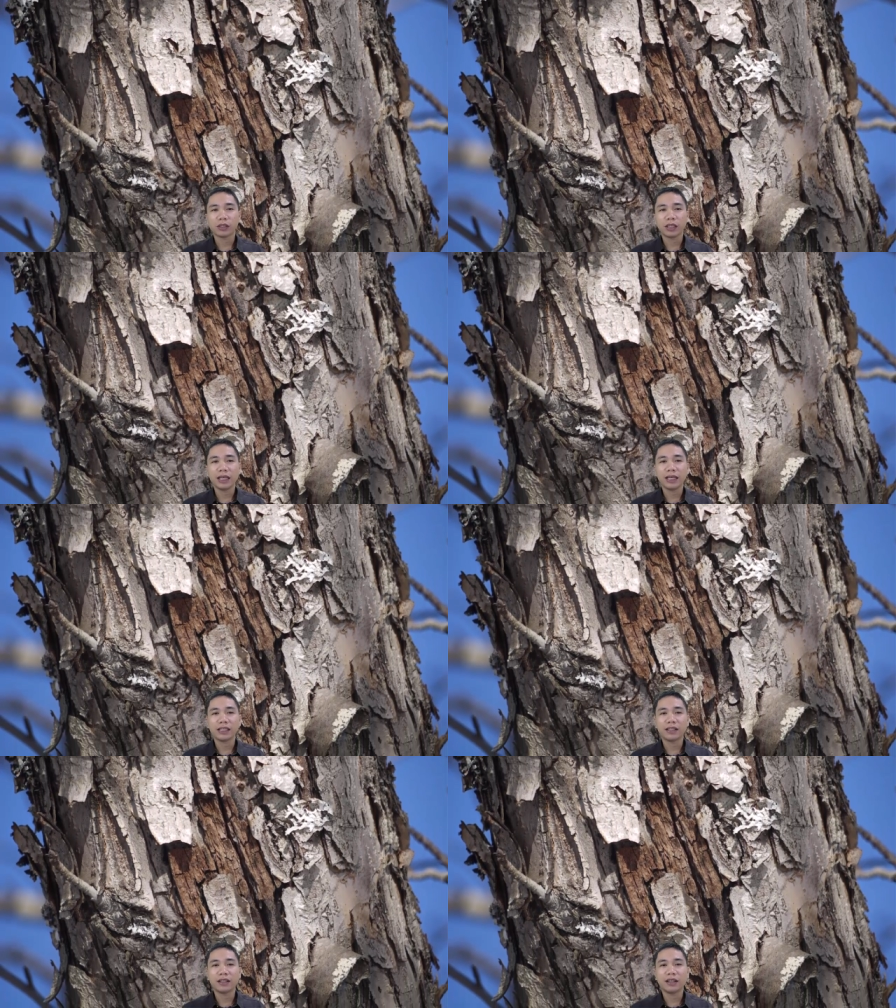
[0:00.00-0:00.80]
that
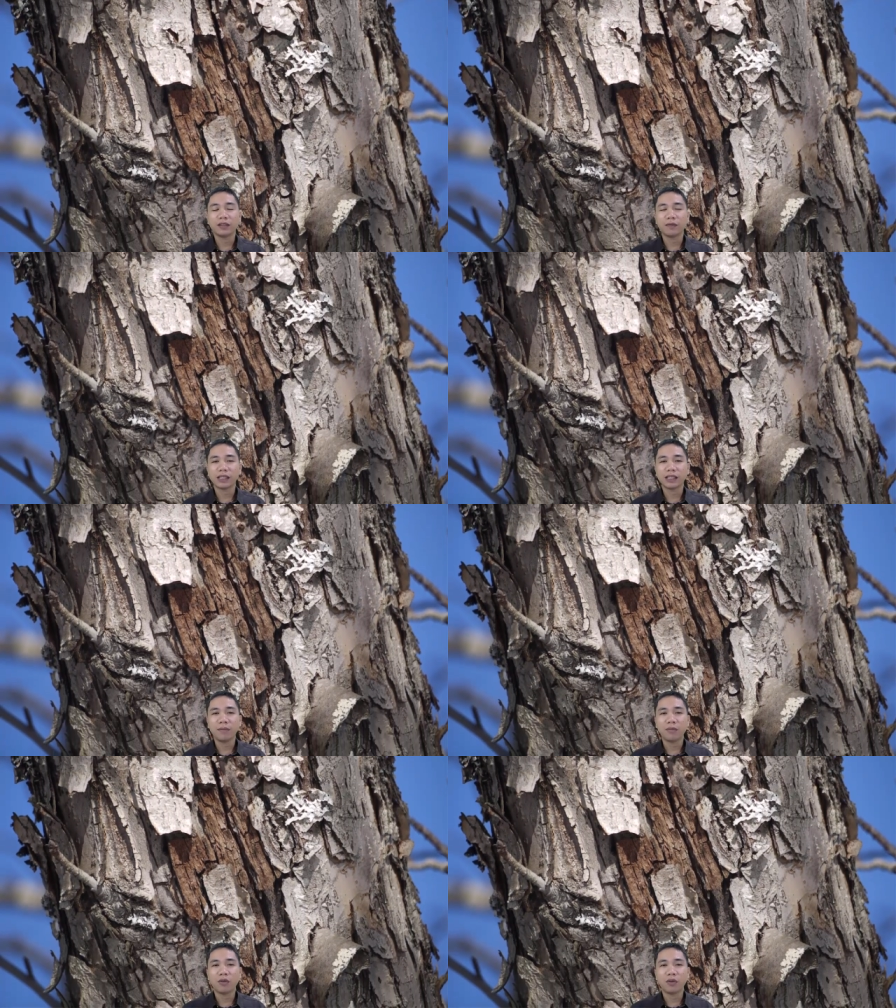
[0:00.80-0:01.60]
increase the girth of the
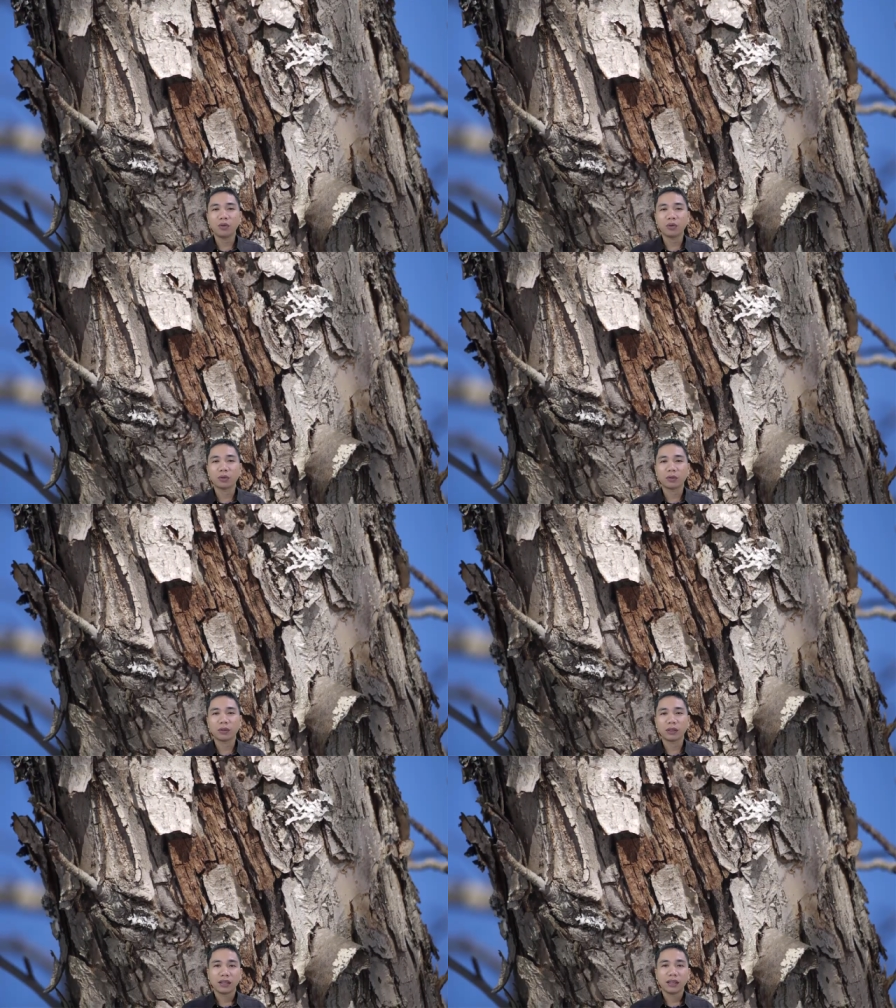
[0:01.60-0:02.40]
stem or root.
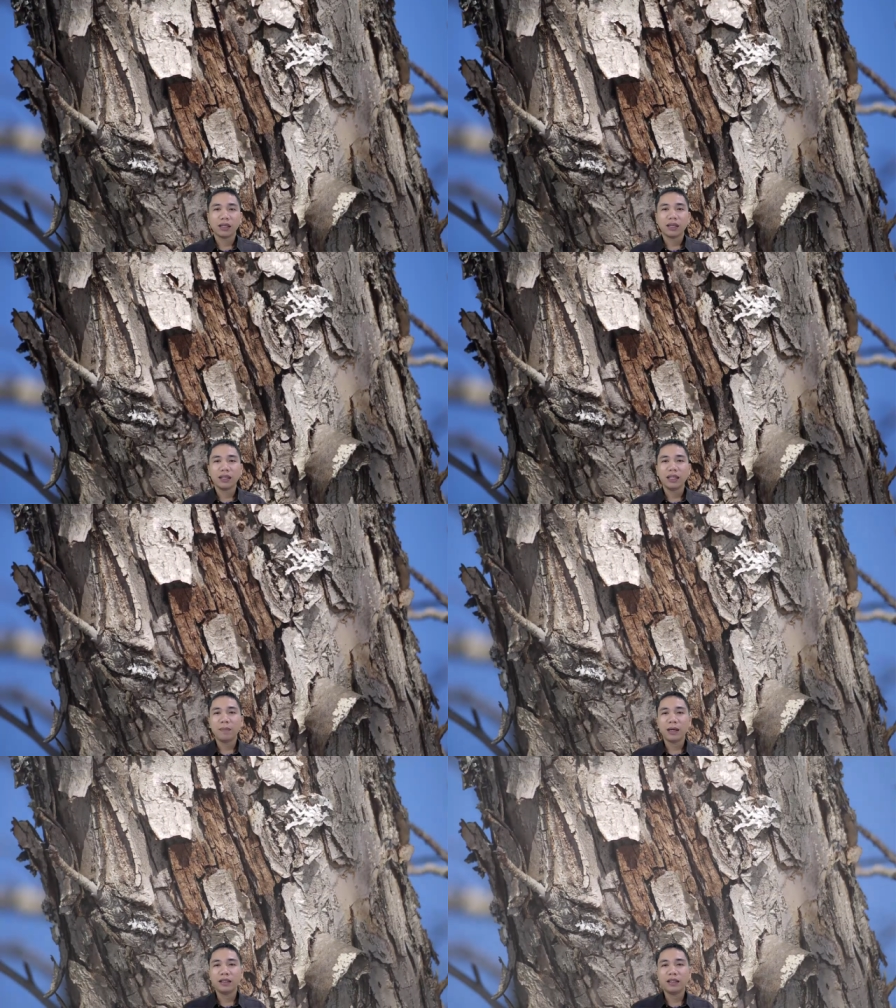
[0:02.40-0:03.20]
The
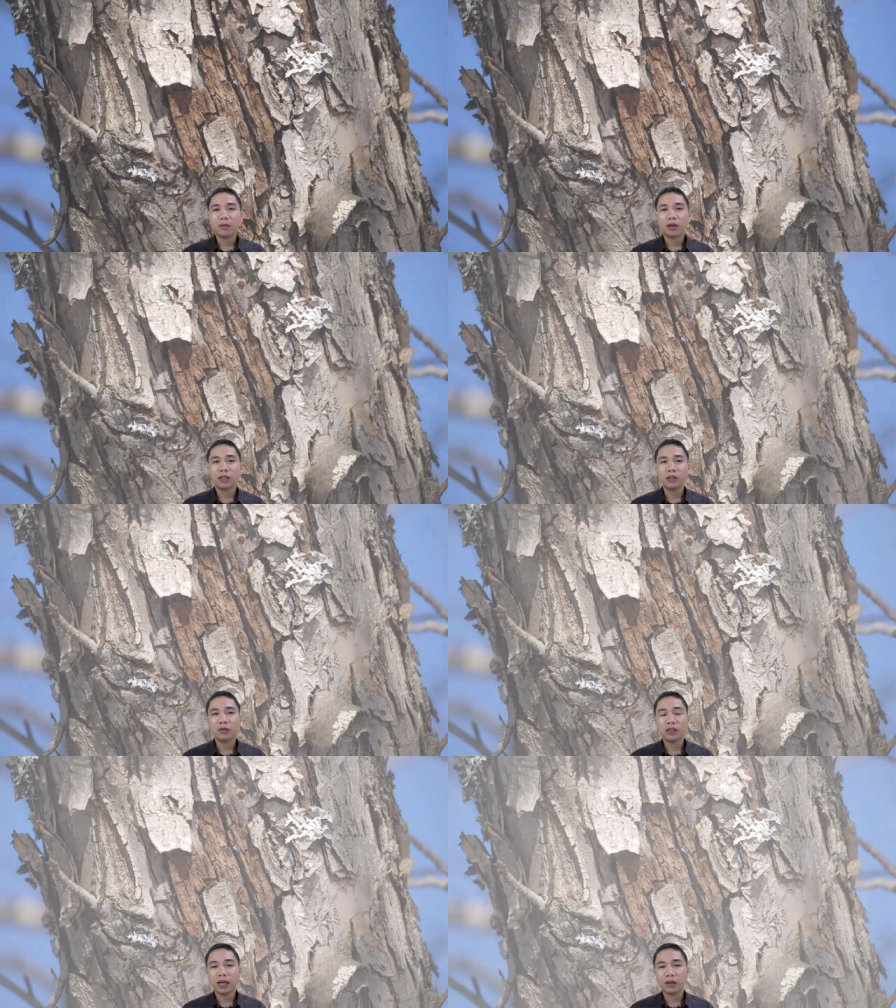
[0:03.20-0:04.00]
periderm
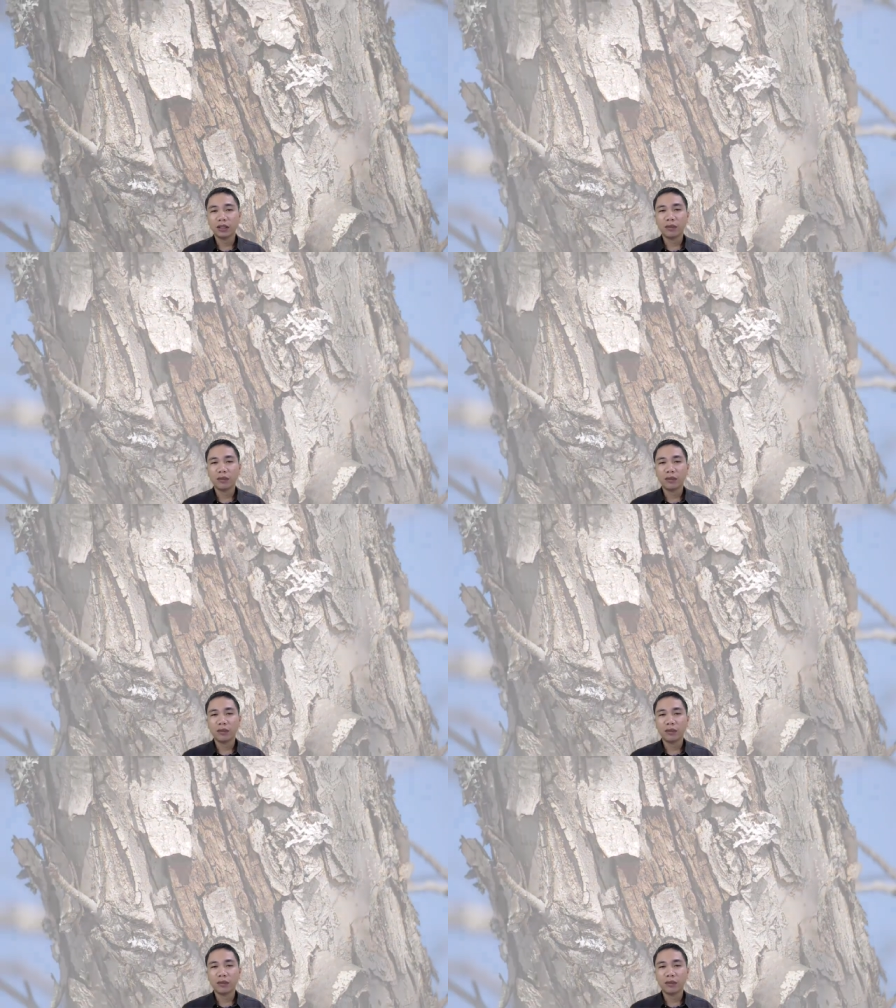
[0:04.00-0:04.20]
constitutes the outer